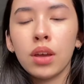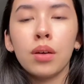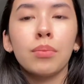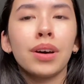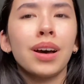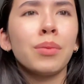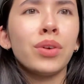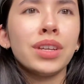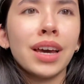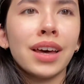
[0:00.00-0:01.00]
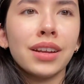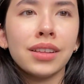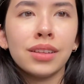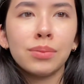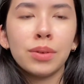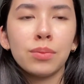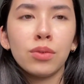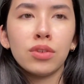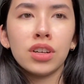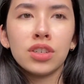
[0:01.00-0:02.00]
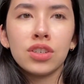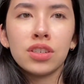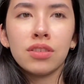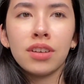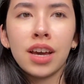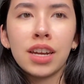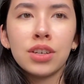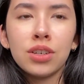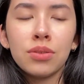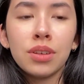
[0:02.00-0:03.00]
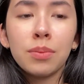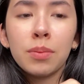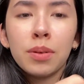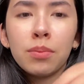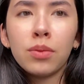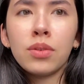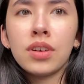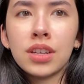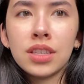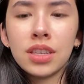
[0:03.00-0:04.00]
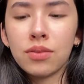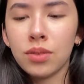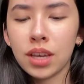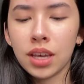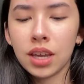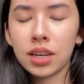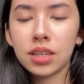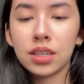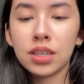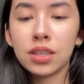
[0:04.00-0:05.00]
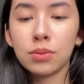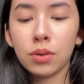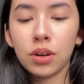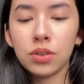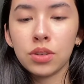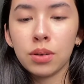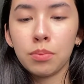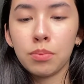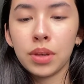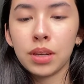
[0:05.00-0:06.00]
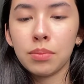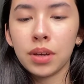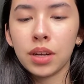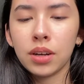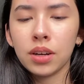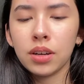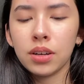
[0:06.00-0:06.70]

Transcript: but I'm going to add a little bit more just so it kind of shows up a bit more and see if we can get it to swatch a bit better.